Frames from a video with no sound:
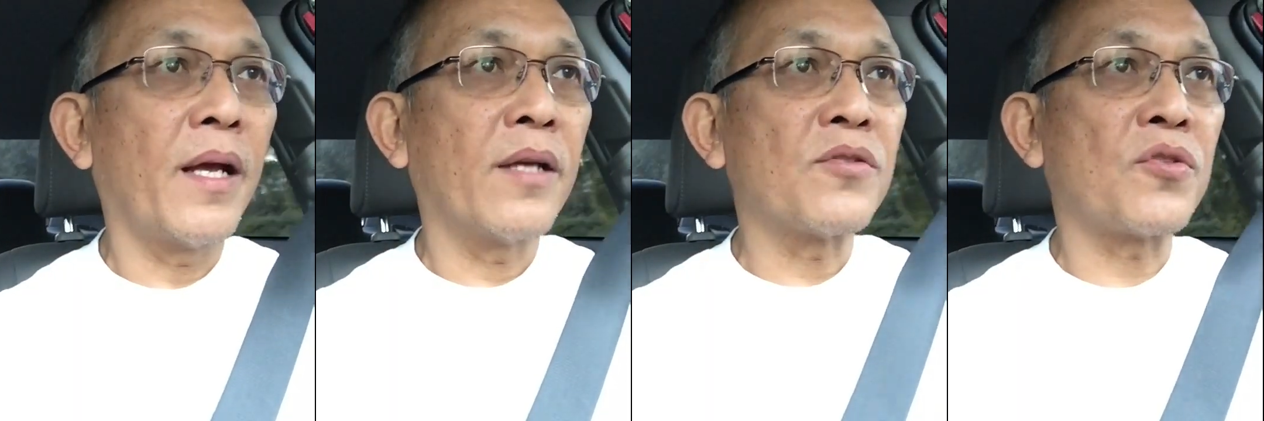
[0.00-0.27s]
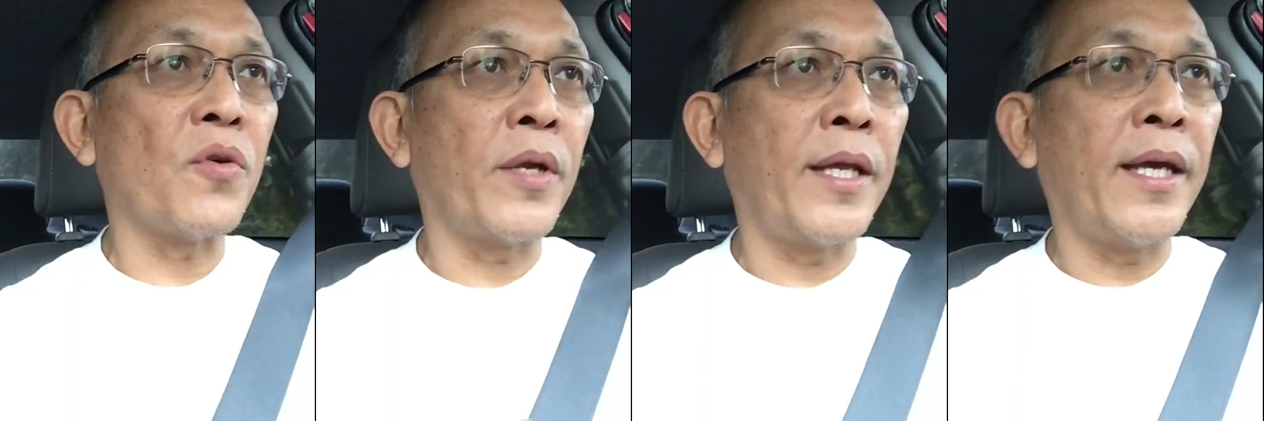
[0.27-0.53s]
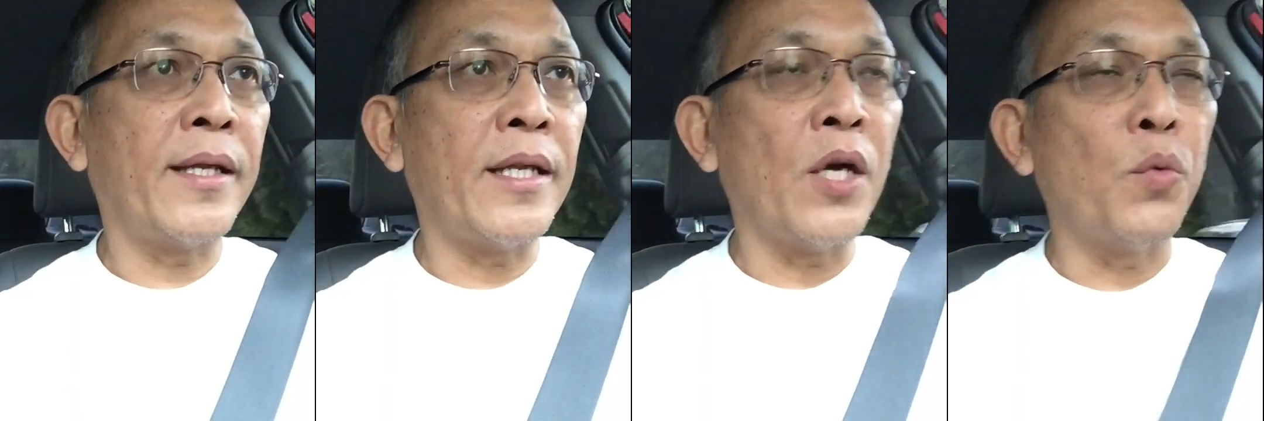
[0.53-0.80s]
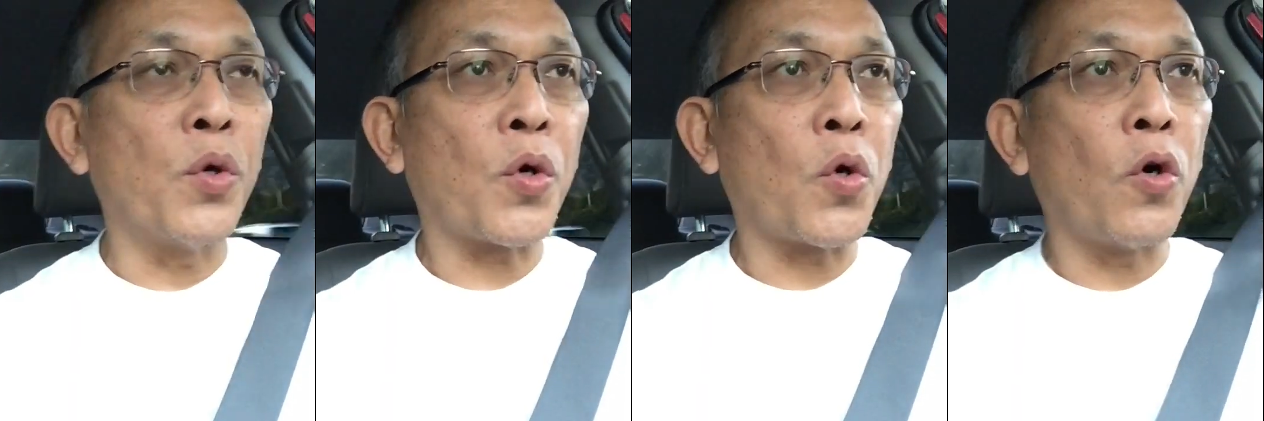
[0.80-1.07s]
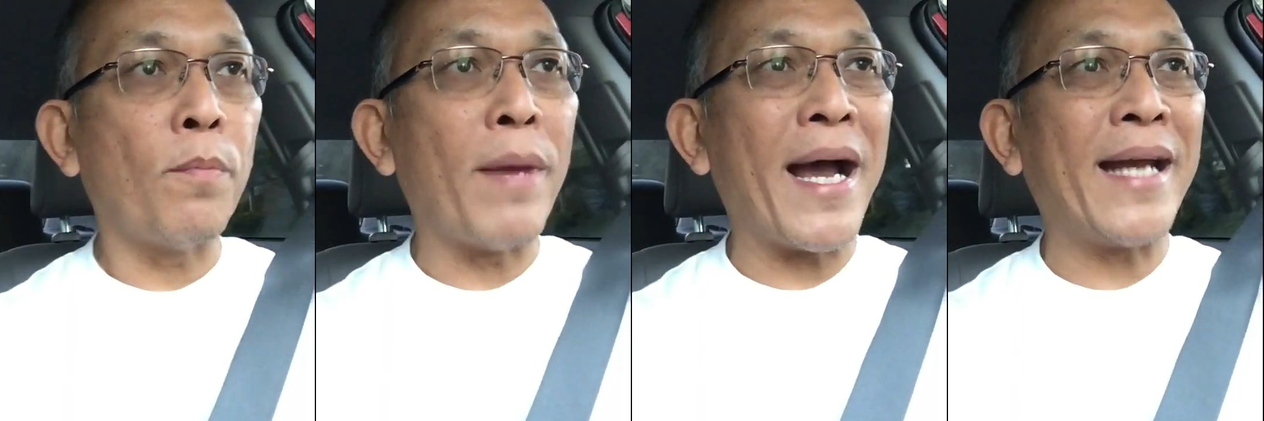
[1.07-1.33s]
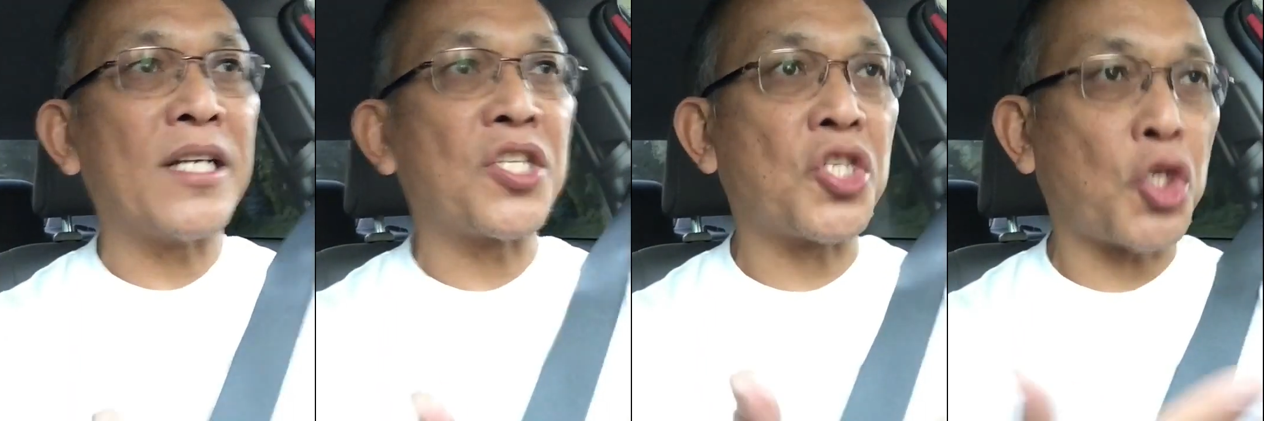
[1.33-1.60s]
So they will go
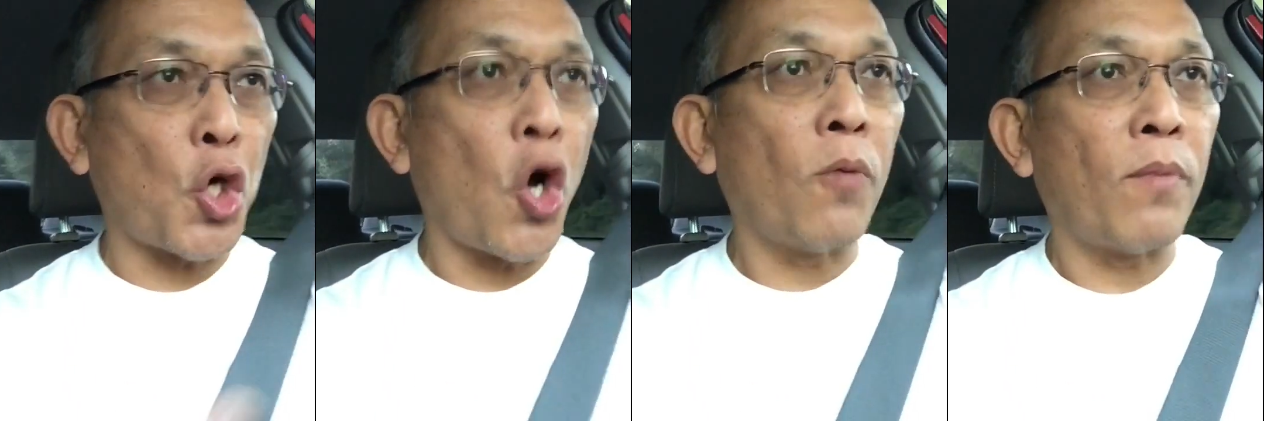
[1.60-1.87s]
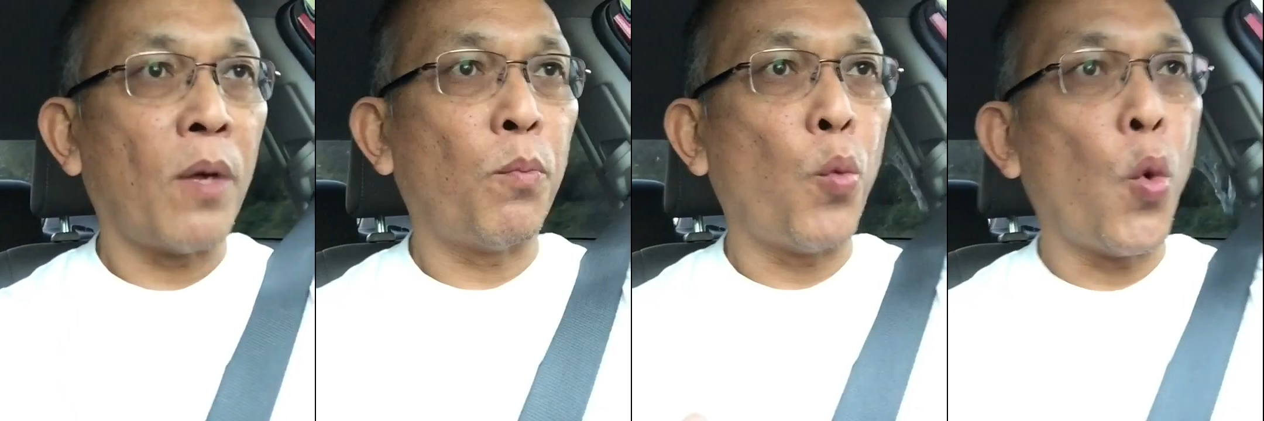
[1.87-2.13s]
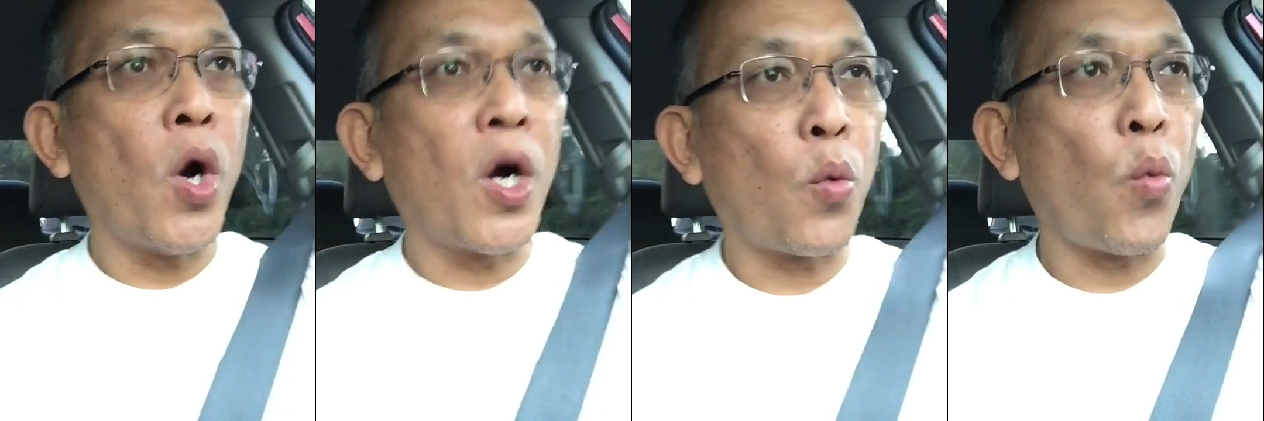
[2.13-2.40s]
by the scope of work,